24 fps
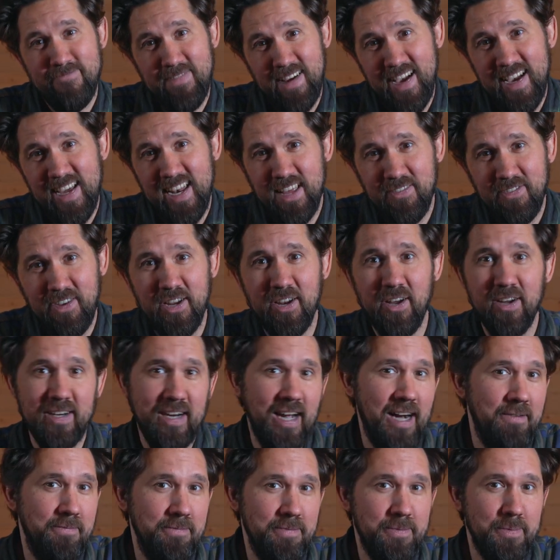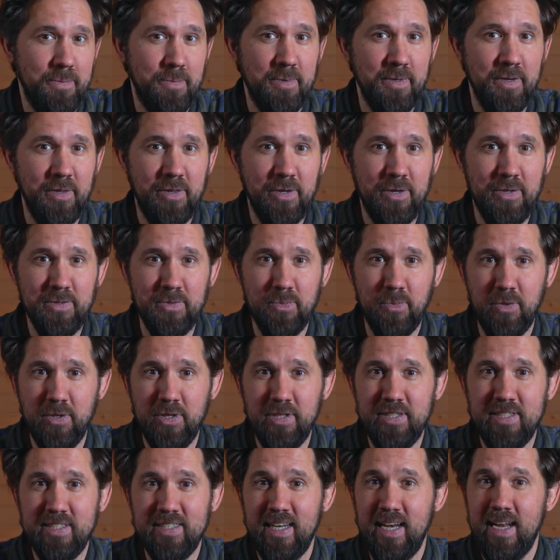And if you're not comfortable with those
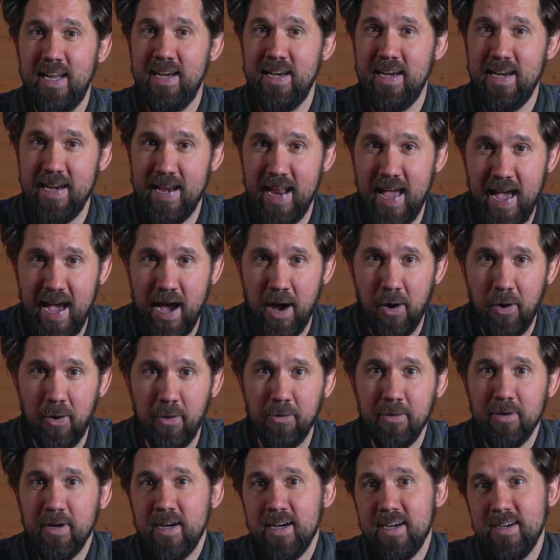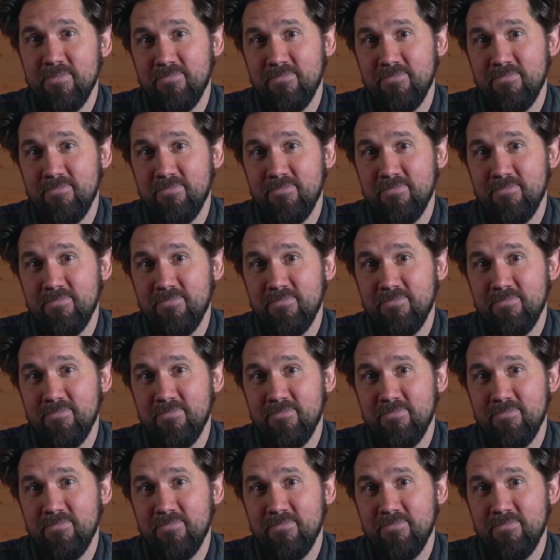words now,